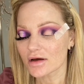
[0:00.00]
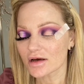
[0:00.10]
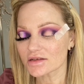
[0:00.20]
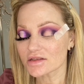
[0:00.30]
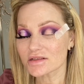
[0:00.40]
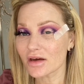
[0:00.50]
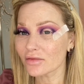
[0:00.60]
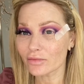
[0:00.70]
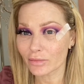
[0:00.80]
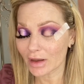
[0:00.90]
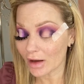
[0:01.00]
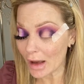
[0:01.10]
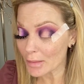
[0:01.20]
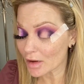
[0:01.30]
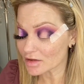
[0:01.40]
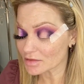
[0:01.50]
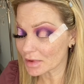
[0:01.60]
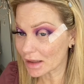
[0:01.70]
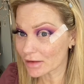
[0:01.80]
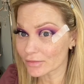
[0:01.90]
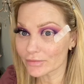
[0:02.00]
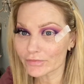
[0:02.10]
I just have big eyeballs, man.